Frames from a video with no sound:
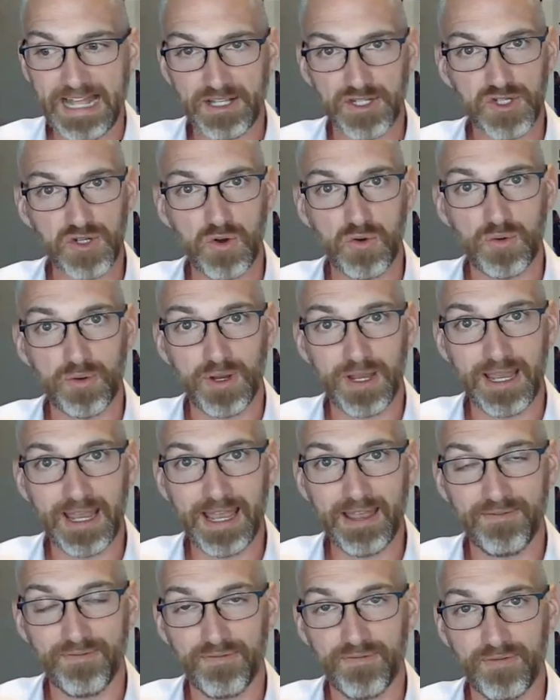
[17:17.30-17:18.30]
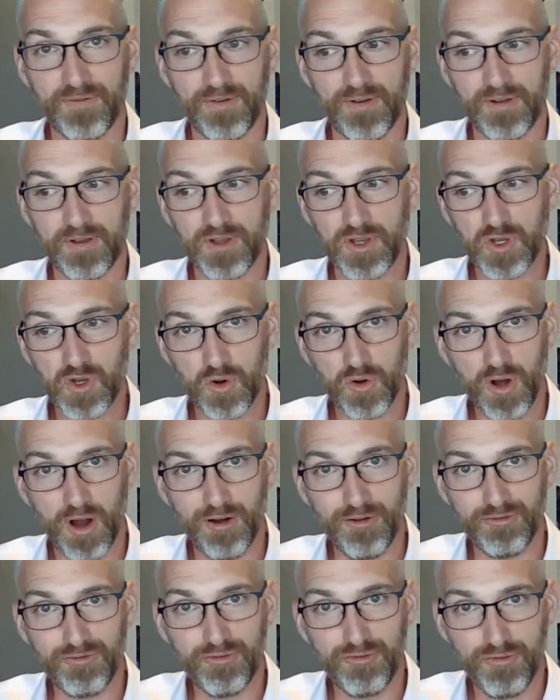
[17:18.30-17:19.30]
And so if
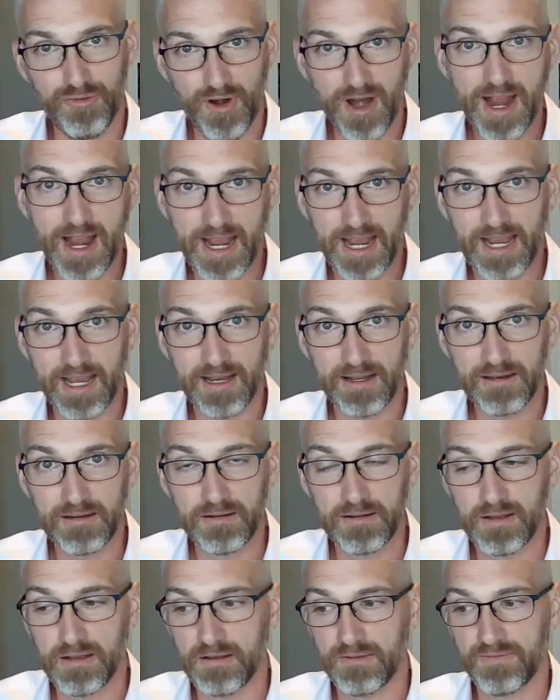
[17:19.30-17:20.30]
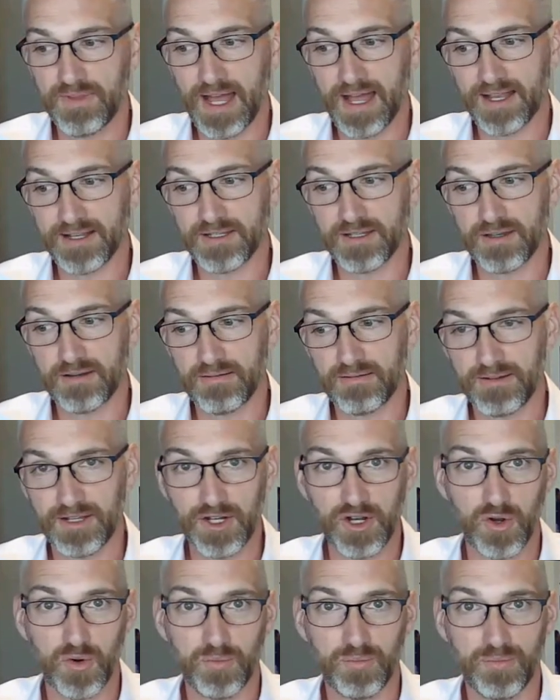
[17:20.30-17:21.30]
you're afraid that
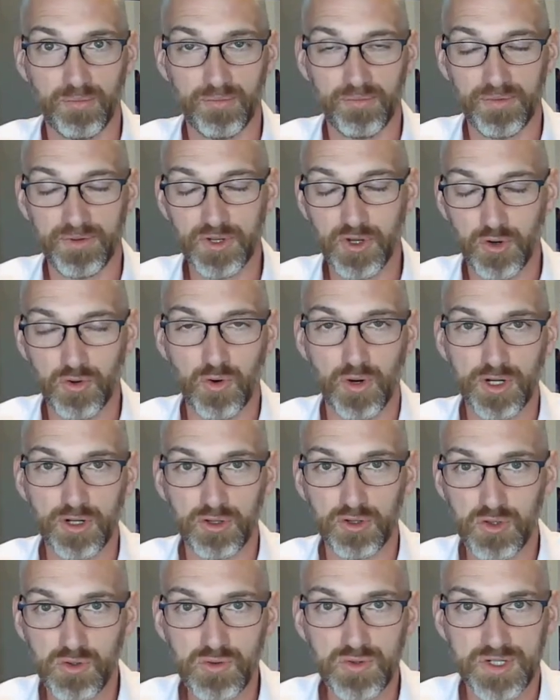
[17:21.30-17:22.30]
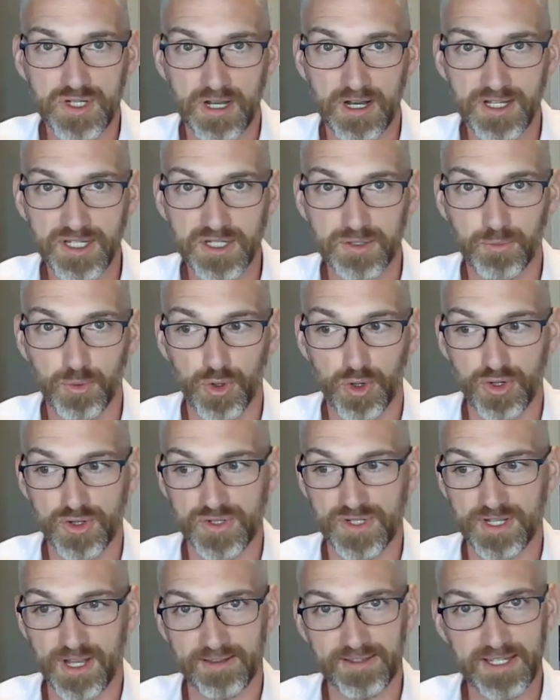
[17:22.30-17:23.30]
you know you're going to lose
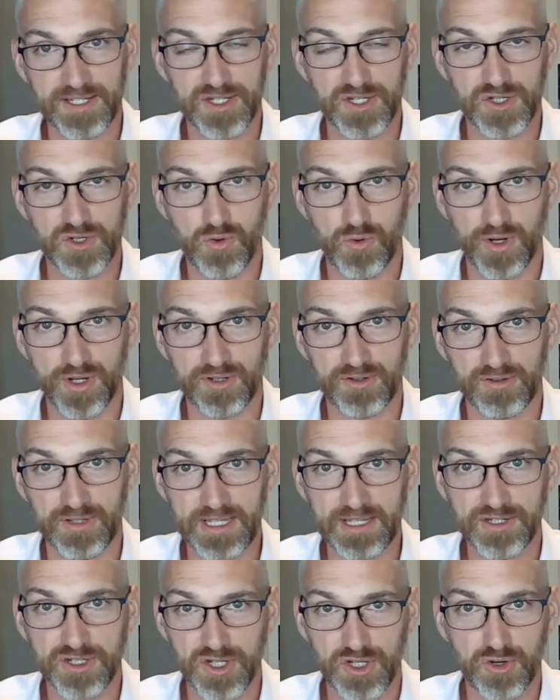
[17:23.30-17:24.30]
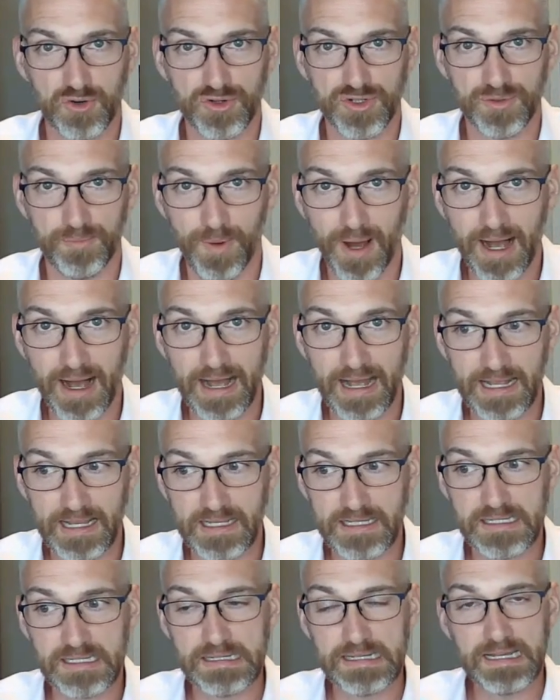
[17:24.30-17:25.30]
customers and that this is going to lead to your
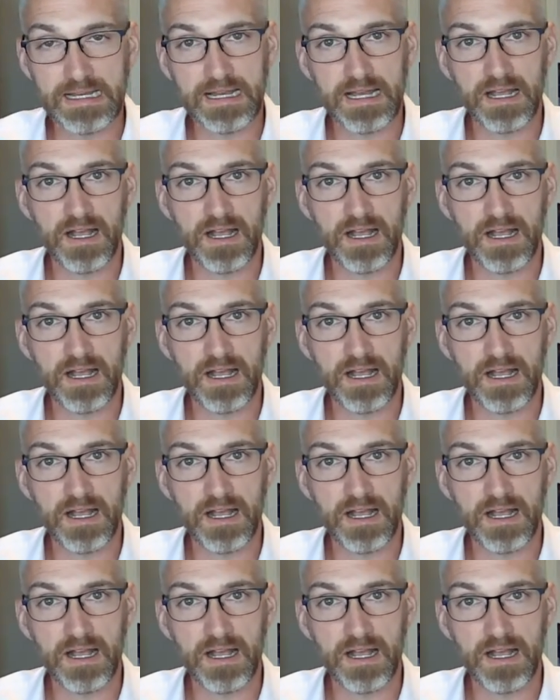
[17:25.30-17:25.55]
demise,